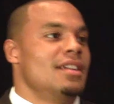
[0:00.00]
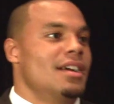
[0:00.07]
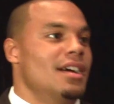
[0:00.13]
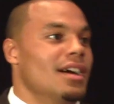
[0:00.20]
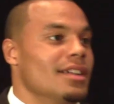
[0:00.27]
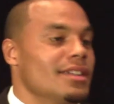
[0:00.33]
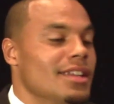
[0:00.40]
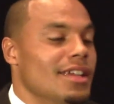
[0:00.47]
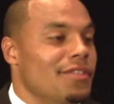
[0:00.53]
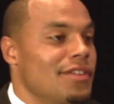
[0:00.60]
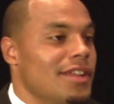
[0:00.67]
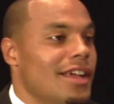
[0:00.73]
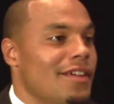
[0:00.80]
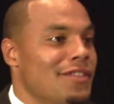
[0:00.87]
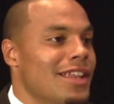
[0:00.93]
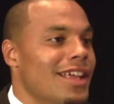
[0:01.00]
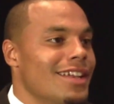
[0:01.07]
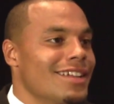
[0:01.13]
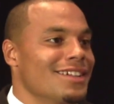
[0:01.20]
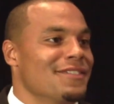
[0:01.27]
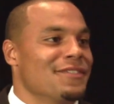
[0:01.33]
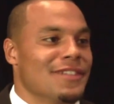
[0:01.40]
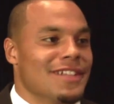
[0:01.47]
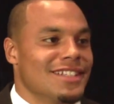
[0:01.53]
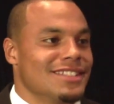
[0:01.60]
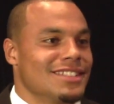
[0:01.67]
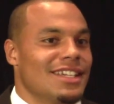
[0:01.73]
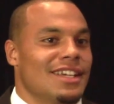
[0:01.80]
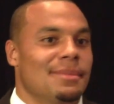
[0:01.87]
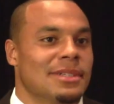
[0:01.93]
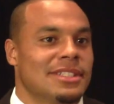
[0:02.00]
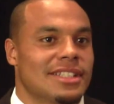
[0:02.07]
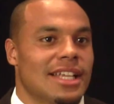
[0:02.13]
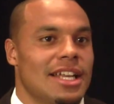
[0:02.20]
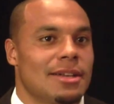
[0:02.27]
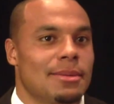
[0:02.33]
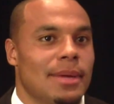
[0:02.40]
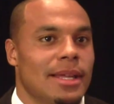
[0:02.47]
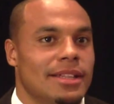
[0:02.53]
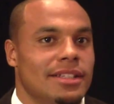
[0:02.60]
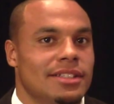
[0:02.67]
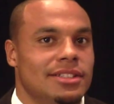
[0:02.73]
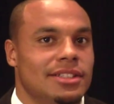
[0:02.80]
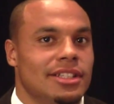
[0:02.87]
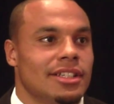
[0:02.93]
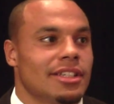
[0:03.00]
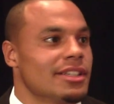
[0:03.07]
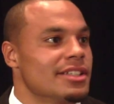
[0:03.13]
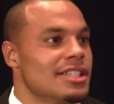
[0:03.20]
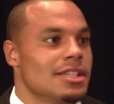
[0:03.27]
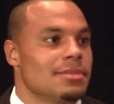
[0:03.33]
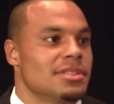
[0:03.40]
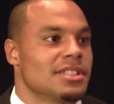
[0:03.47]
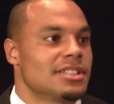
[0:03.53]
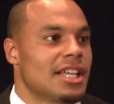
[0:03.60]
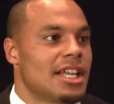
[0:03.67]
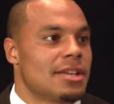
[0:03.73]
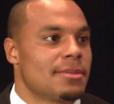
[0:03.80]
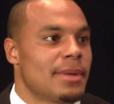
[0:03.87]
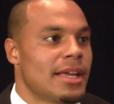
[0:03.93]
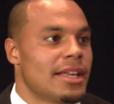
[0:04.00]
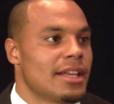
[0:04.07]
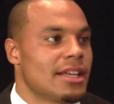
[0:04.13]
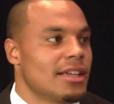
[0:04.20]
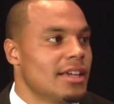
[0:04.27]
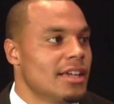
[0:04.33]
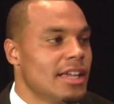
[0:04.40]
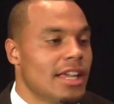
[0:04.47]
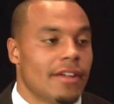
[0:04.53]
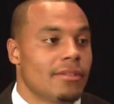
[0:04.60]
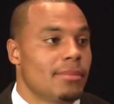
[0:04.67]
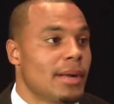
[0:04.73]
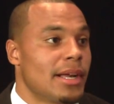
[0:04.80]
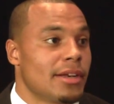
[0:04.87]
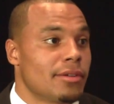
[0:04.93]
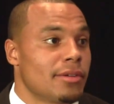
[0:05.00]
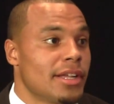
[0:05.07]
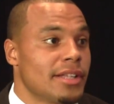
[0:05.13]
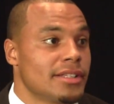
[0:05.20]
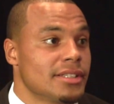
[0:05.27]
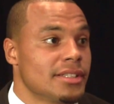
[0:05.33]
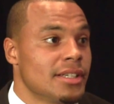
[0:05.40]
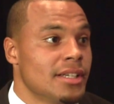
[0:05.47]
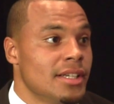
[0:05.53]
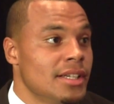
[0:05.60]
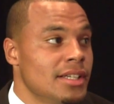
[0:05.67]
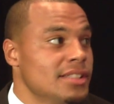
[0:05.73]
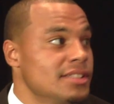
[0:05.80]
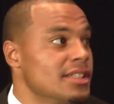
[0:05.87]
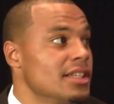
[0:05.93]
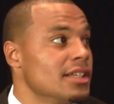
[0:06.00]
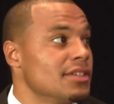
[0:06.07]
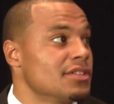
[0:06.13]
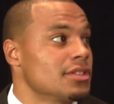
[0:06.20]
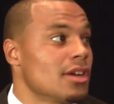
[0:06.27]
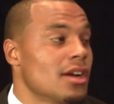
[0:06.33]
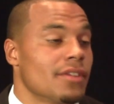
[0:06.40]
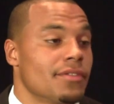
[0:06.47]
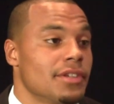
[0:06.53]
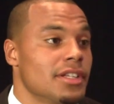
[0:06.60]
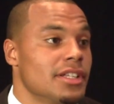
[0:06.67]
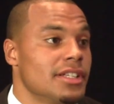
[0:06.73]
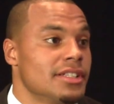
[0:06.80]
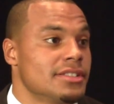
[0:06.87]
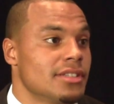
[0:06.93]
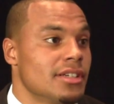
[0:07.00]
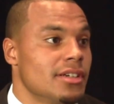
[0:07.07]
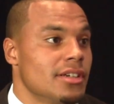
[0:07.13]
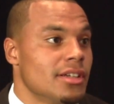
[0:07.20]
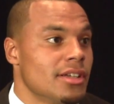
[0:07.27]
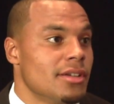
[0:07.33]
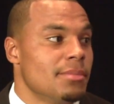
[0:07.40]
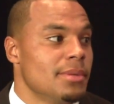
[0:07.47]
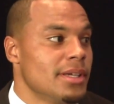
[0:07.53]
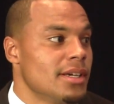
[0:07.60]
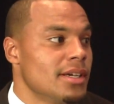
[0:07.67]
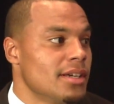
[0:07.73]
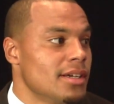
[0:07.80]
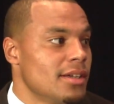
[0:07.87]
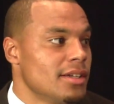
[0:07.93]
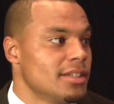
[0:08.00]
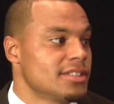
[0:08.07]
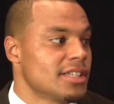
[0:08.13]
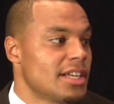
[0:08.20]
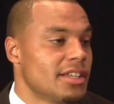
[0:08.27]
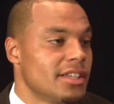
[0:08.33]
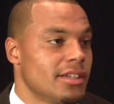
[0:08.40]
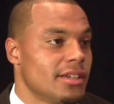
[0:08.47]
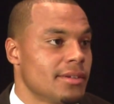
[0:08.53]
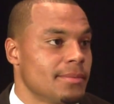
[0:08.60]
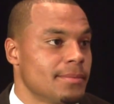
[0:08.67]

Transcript: Well, definitely. I have a lot of good feelings. I'm excited about this year. The team's excited about it. Uh, everybody around the city of Starkville is, so it'll be an exciting year.